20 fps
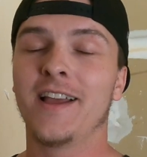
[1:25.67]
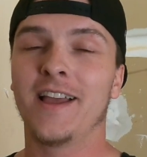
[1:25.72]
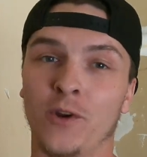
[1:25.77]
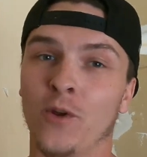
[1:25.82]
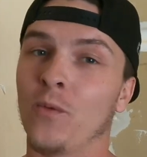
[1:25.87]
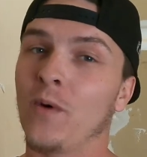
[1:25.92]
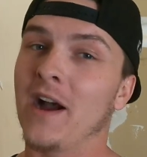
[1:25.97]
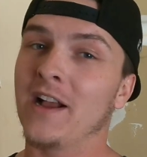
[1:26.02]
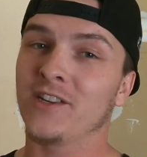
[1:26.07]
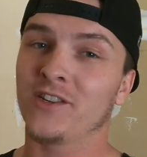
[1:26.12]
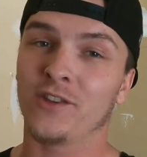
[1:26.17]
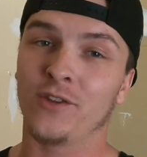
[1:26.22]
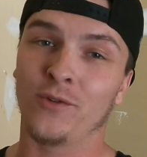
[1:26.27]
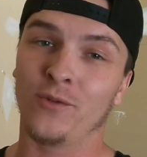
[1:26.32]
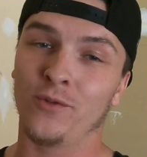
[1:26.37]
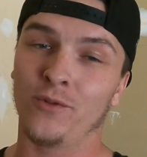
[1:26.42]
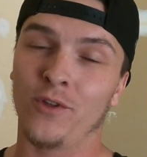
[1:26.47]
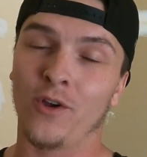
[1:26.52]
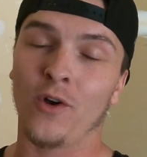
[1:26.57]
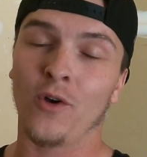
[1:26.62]
I'll watch
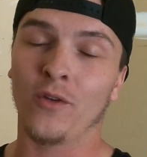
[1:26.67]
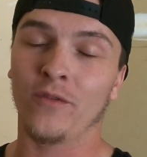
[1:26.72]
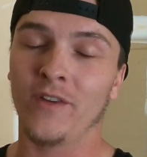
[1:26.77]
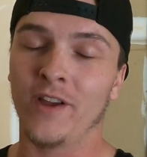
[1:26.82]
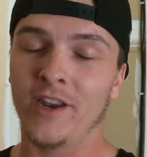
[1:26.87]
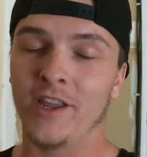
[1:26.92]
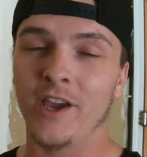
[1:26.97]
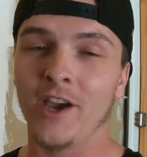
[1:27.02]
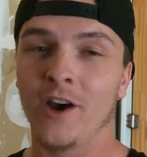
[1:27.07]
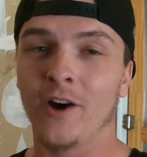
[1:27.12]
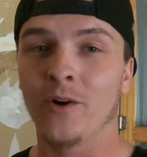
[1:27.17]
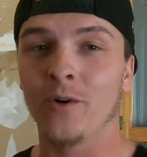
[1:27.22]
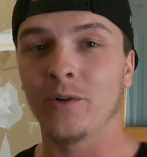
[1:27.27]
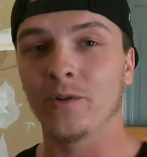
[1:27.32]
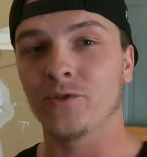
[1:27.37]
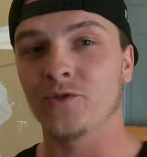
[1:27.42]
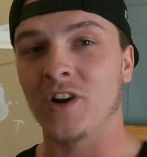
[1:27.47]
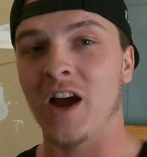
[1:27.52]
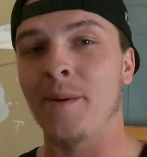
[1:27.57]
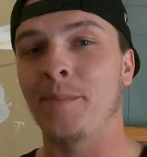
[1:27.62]
through the whole video,
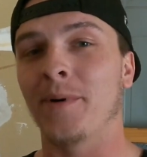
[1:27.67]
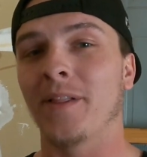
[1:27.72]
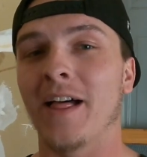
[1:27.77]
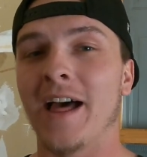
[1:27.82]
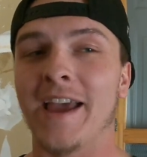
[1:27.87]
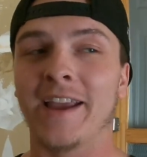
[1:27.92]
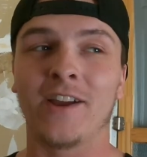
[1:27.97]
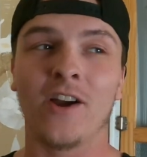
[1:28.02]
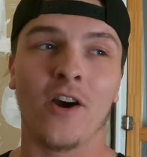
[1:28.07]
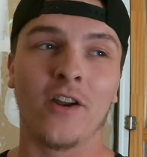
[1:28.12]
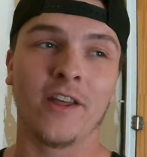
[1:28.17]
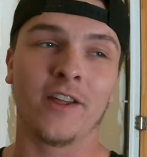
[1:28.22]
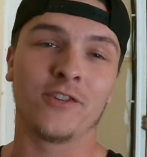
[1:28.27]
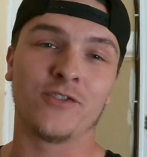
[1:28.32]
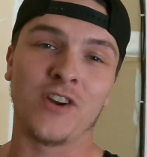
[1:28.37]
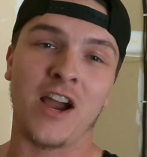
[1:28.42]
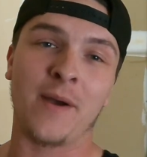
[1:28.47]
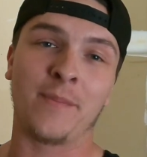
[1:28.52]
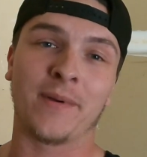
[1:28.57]
drop a like on it, drop a